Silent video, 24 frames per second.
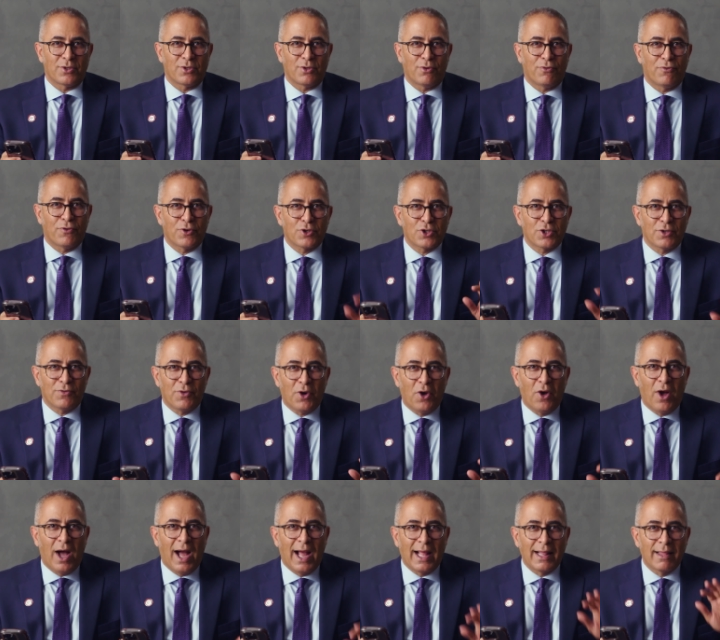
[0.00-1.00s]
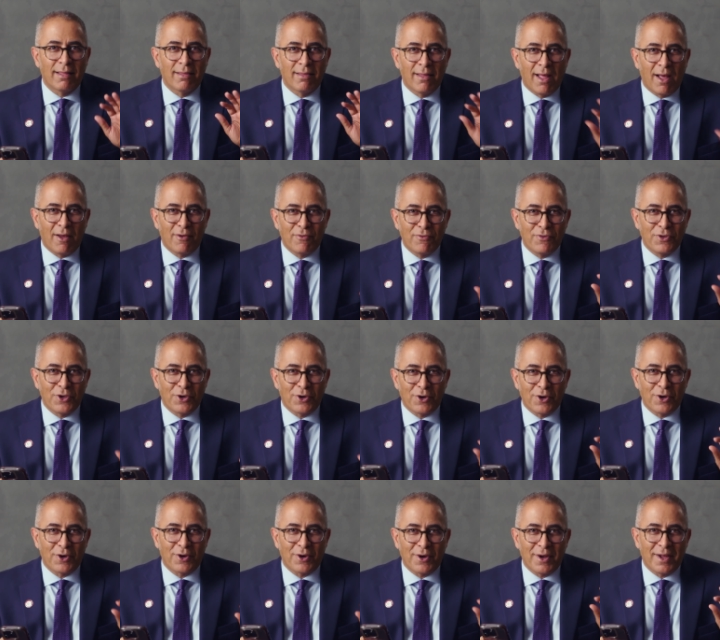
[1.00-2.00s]
So first of all, I love
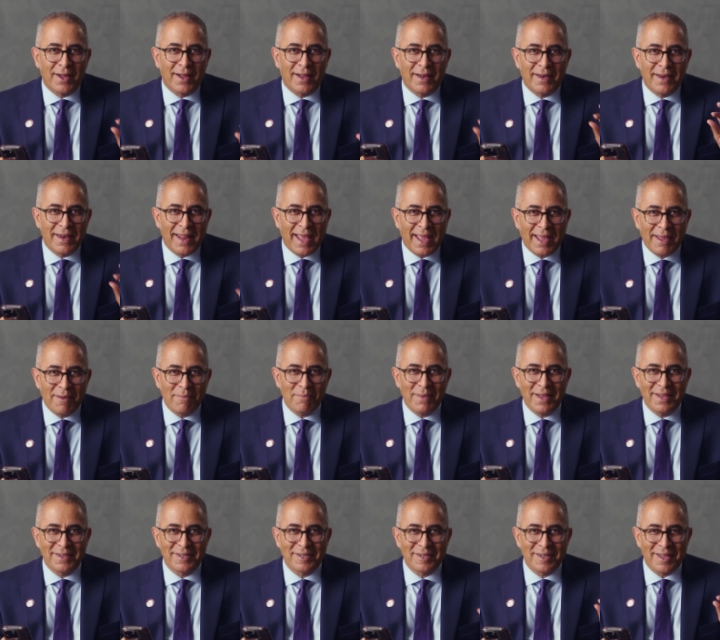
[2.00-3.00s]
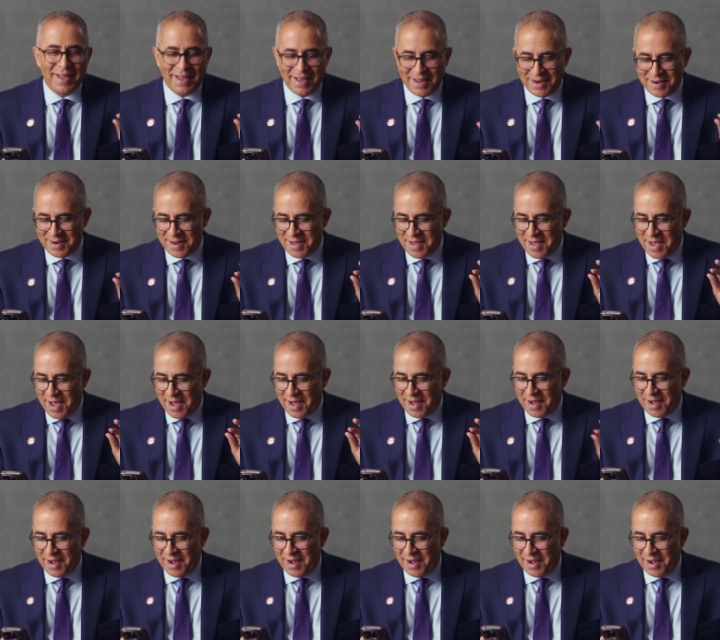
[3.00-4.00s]
your name, and
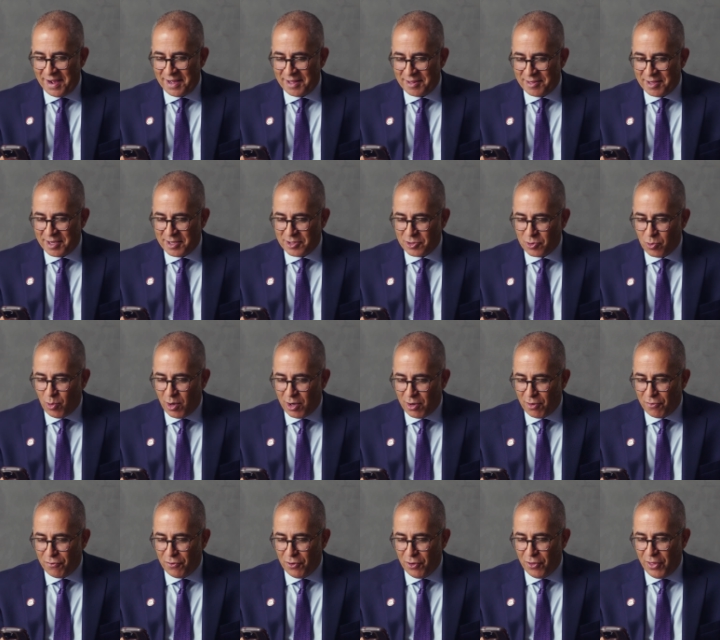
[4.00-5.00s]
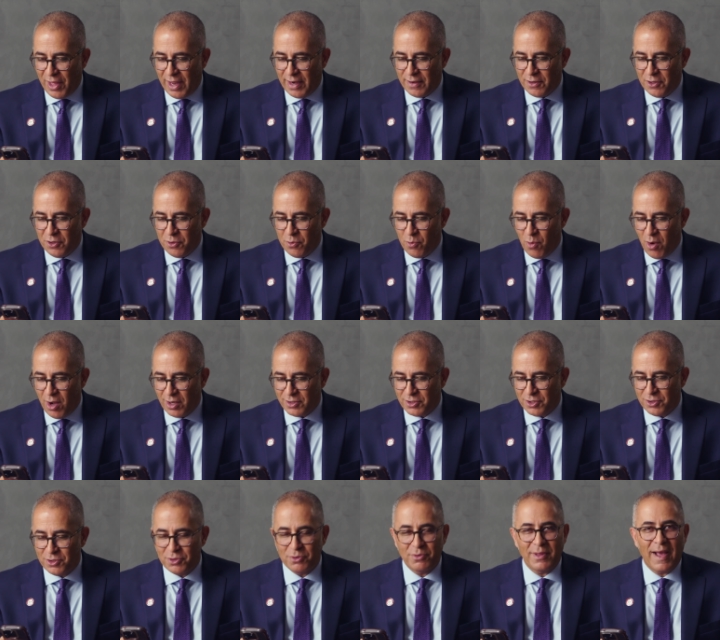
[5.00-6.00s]
I think it's wonderful that you want
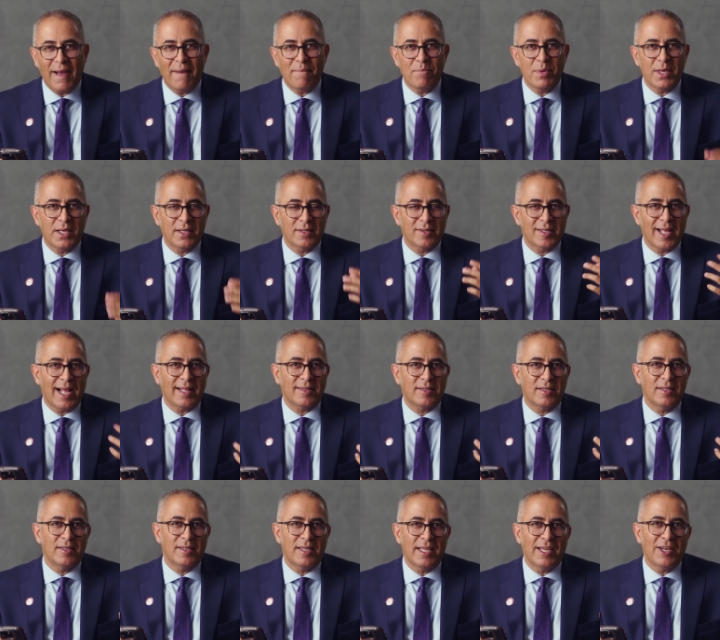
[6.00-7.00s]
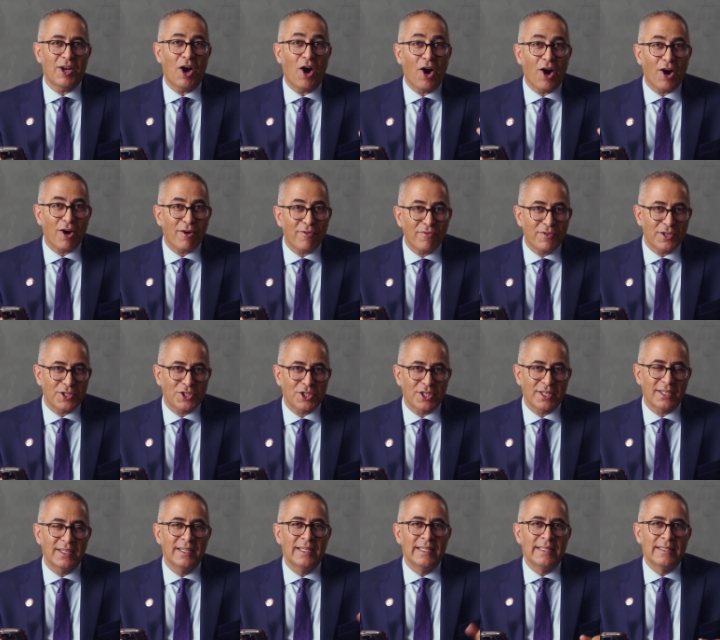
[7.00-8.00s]
to do that, because that's indeed our
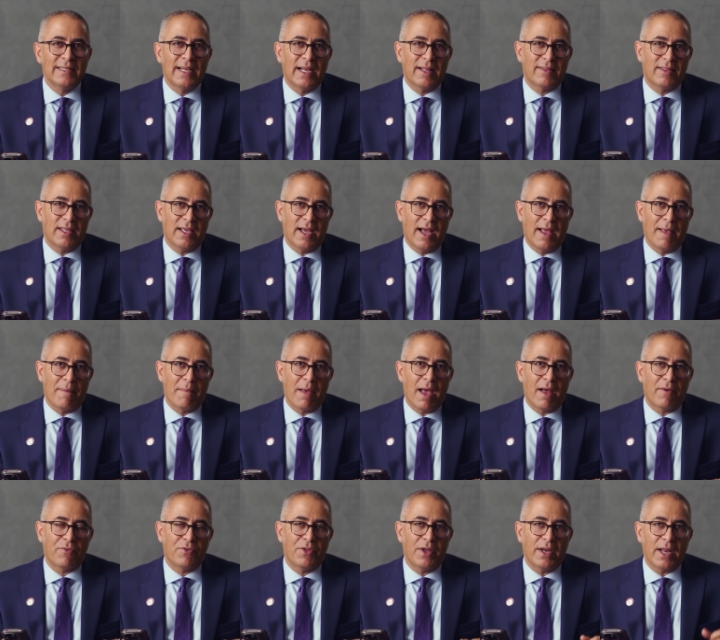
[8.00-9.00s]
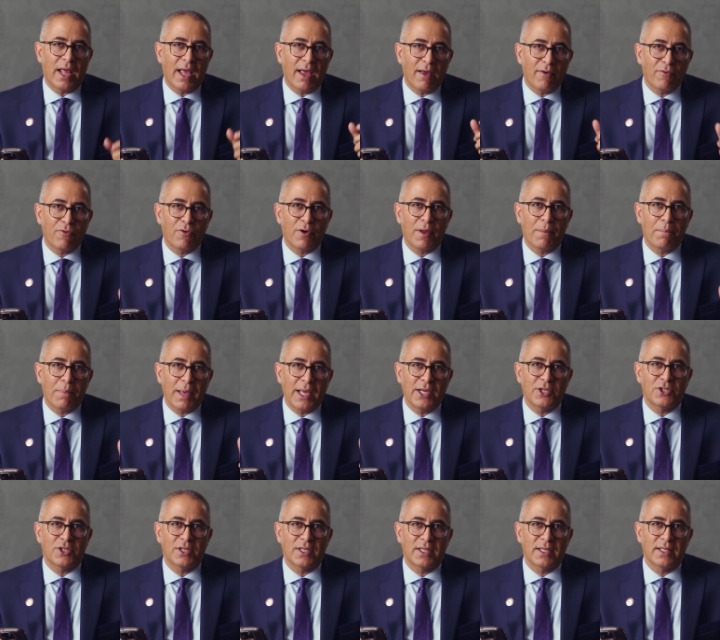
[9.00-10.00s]
vision at the IMF, that every
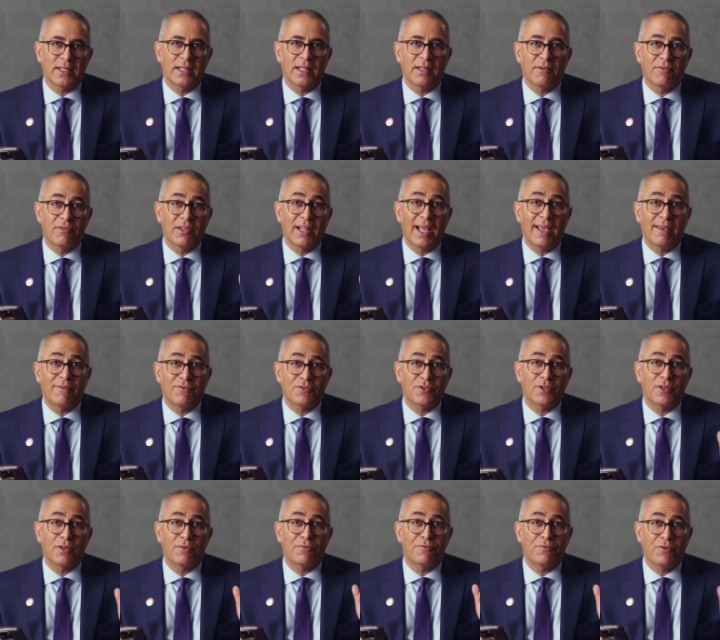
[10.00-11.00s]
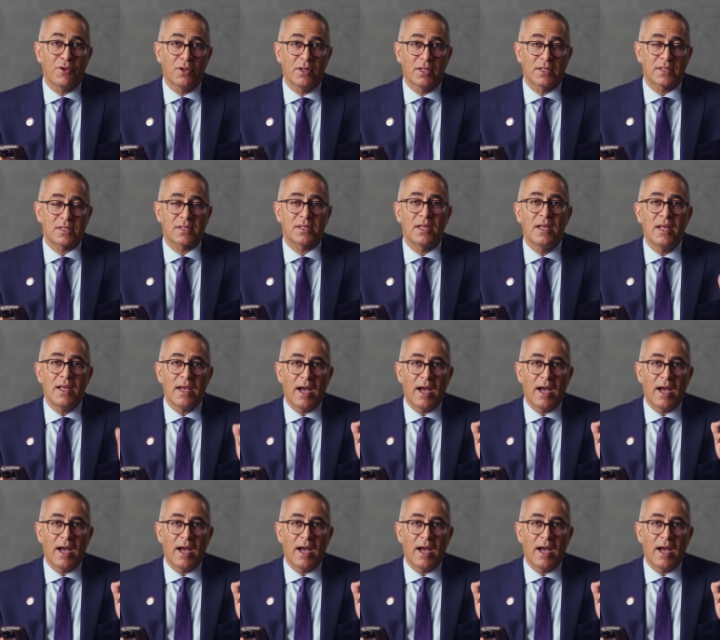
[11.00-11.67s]
patient can live life to the fullest,